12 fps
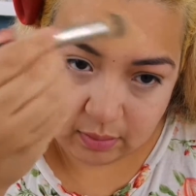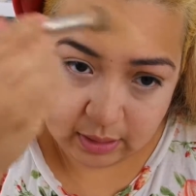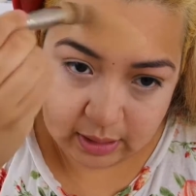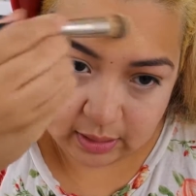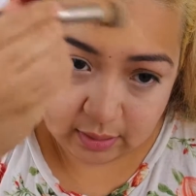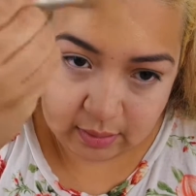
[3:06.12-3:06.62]

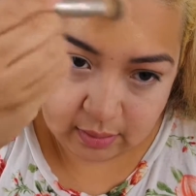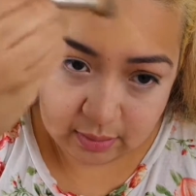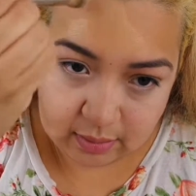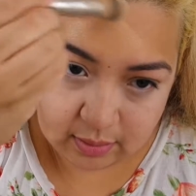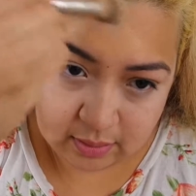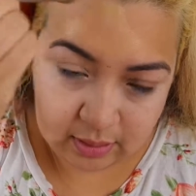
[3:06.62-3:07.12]
Okay.
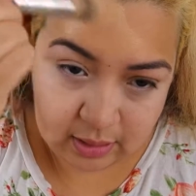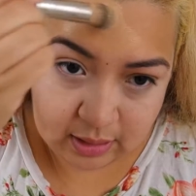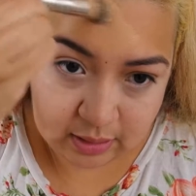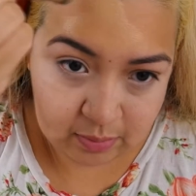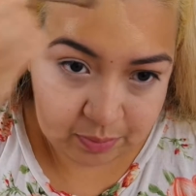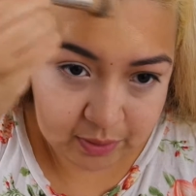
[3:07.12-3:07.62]

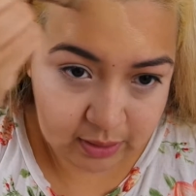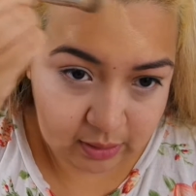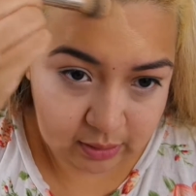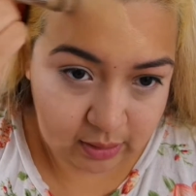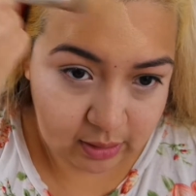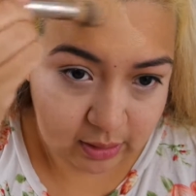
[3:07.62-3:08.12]
It's a pretty
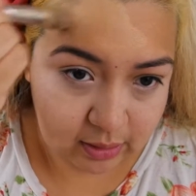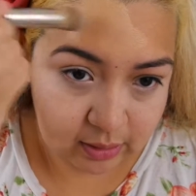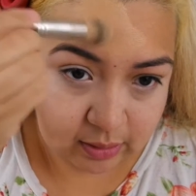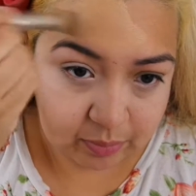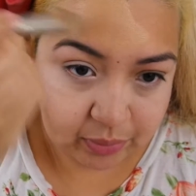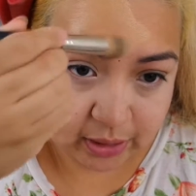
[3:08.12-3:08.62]
good
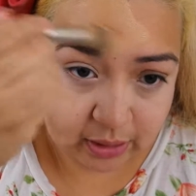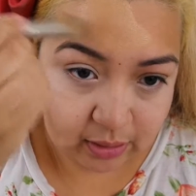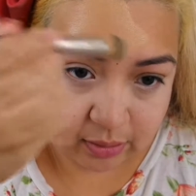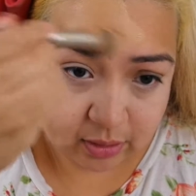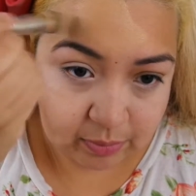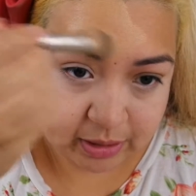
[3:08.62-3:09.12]
color. Pretty
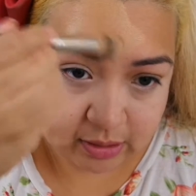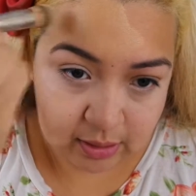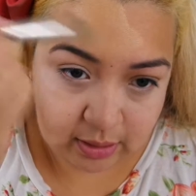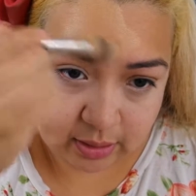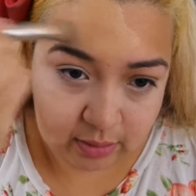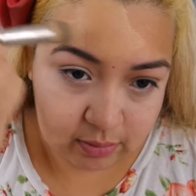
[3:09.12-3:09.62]
close to my
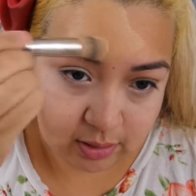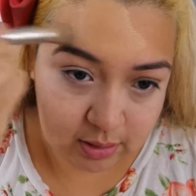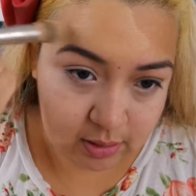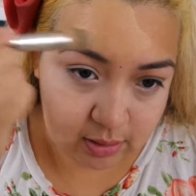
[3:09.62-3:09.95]
skin tone.